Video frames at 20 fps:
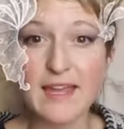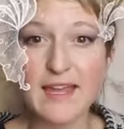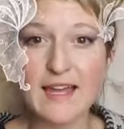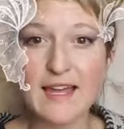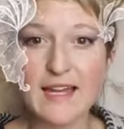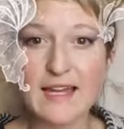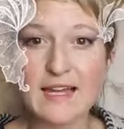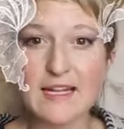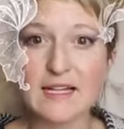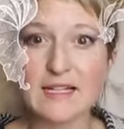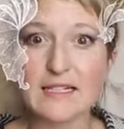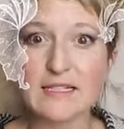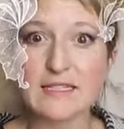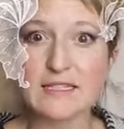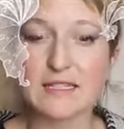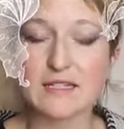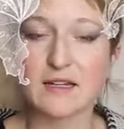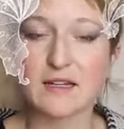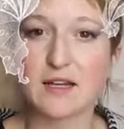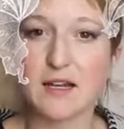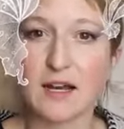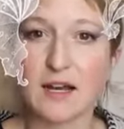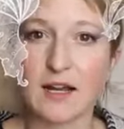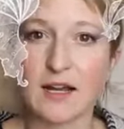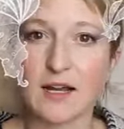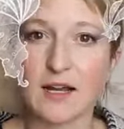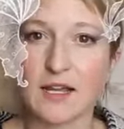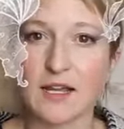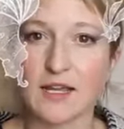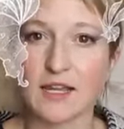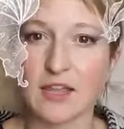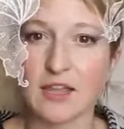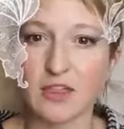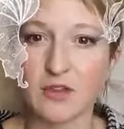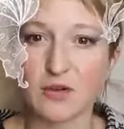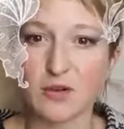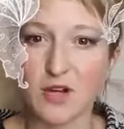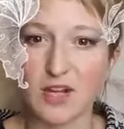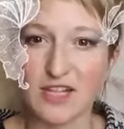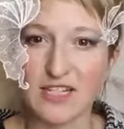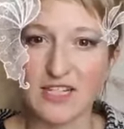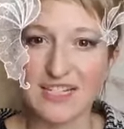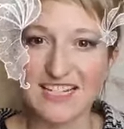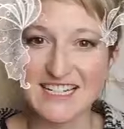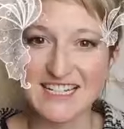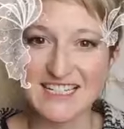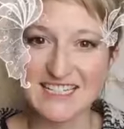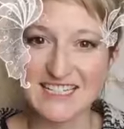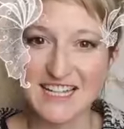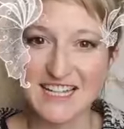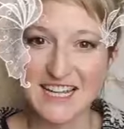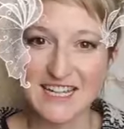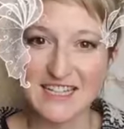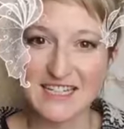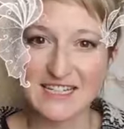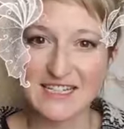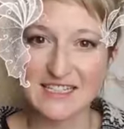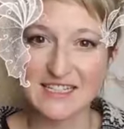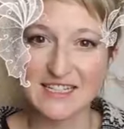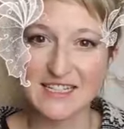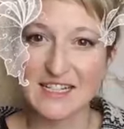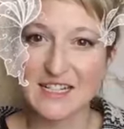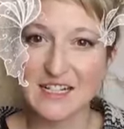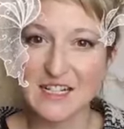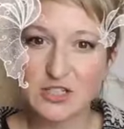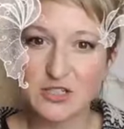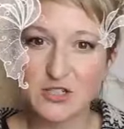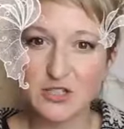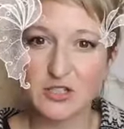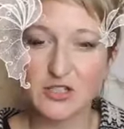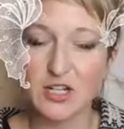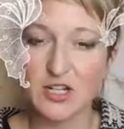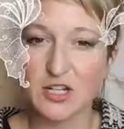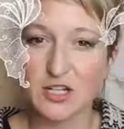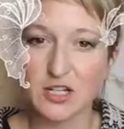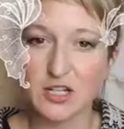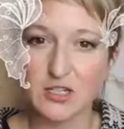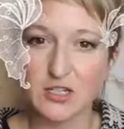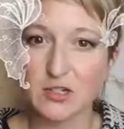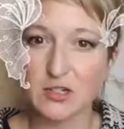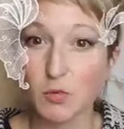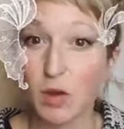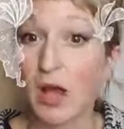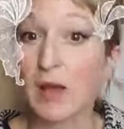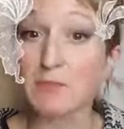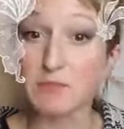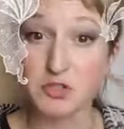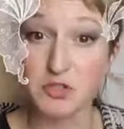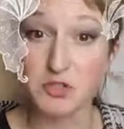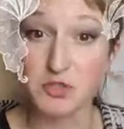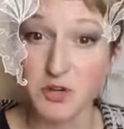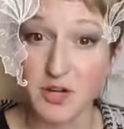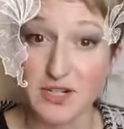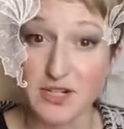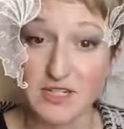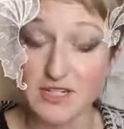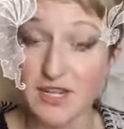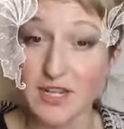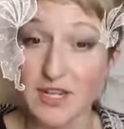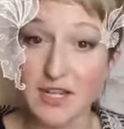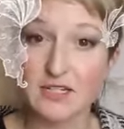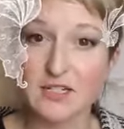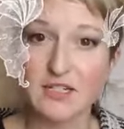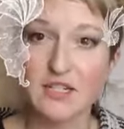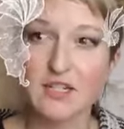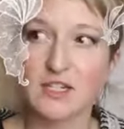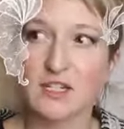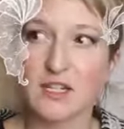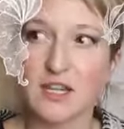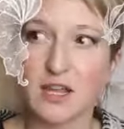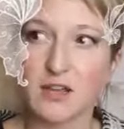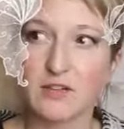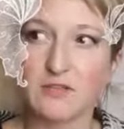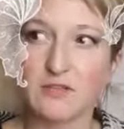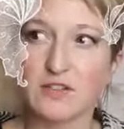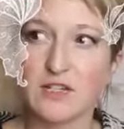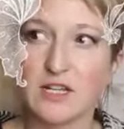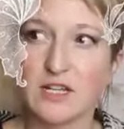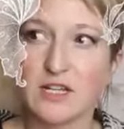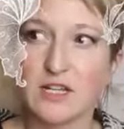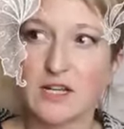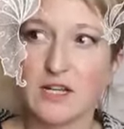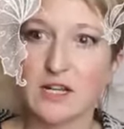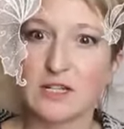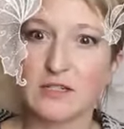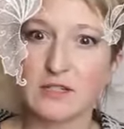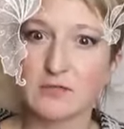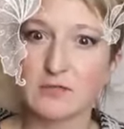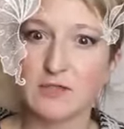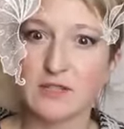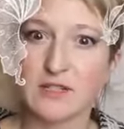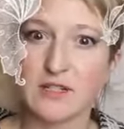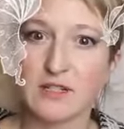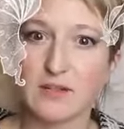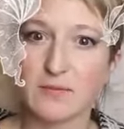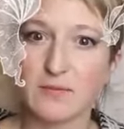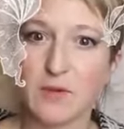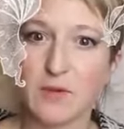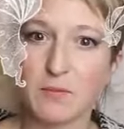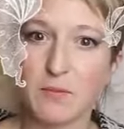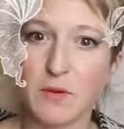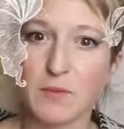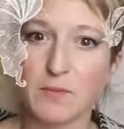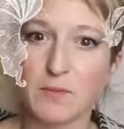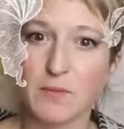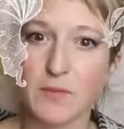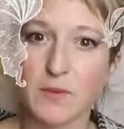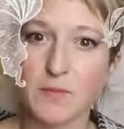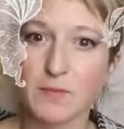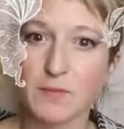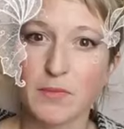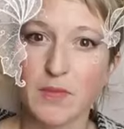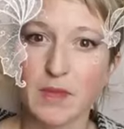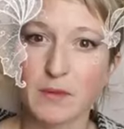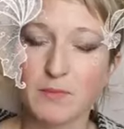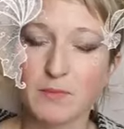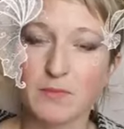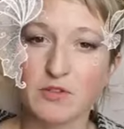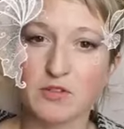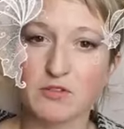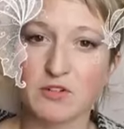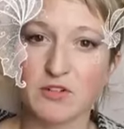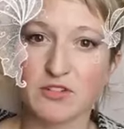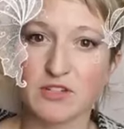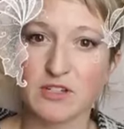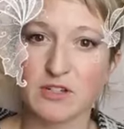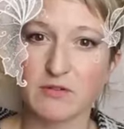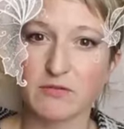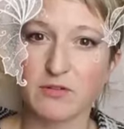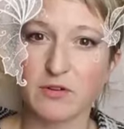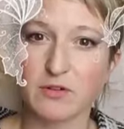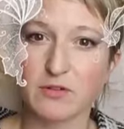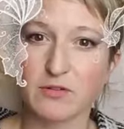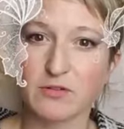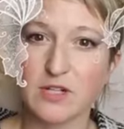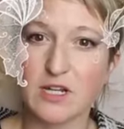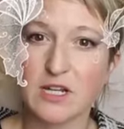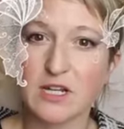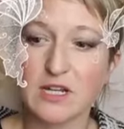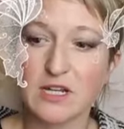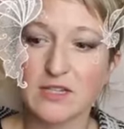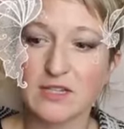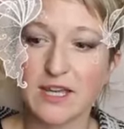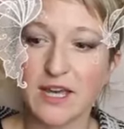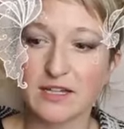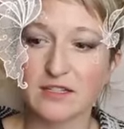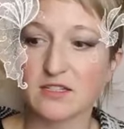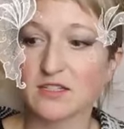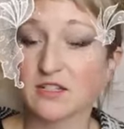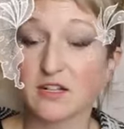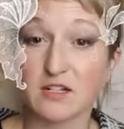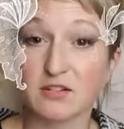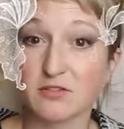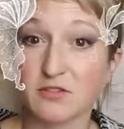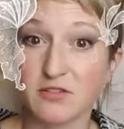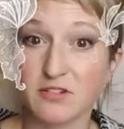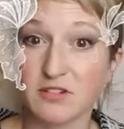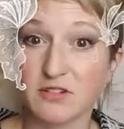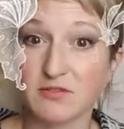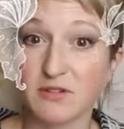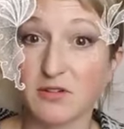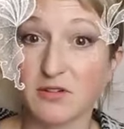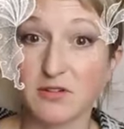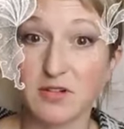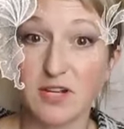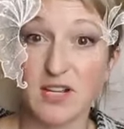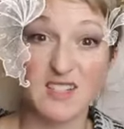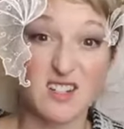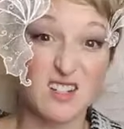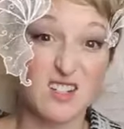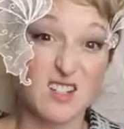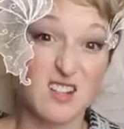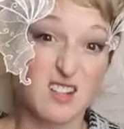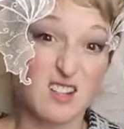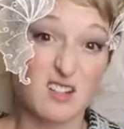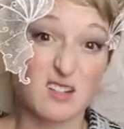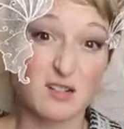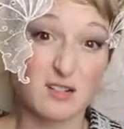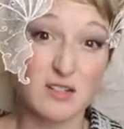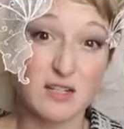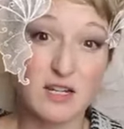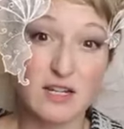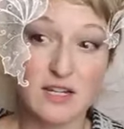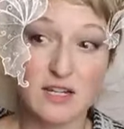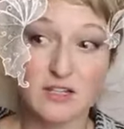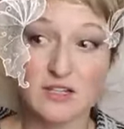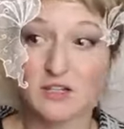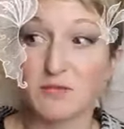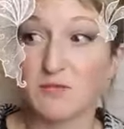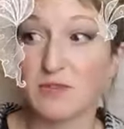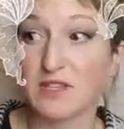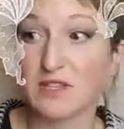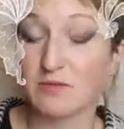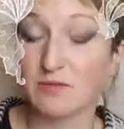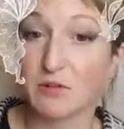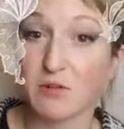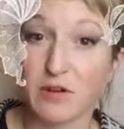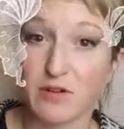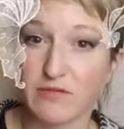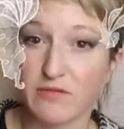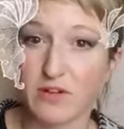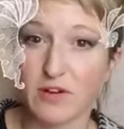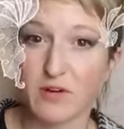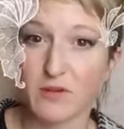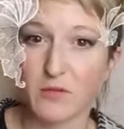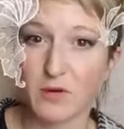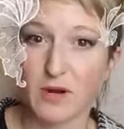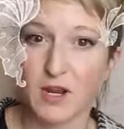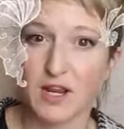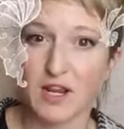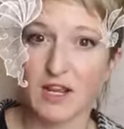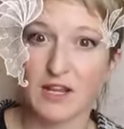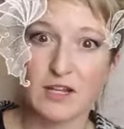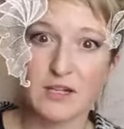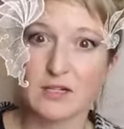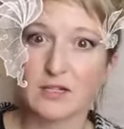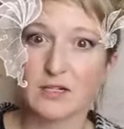and I thought I'd indicated to turn, well, I'm sure I indicated to turn left, and there was a mum crossing the road. They hadn't started crossing the road as I turned. To me, they were quite far away,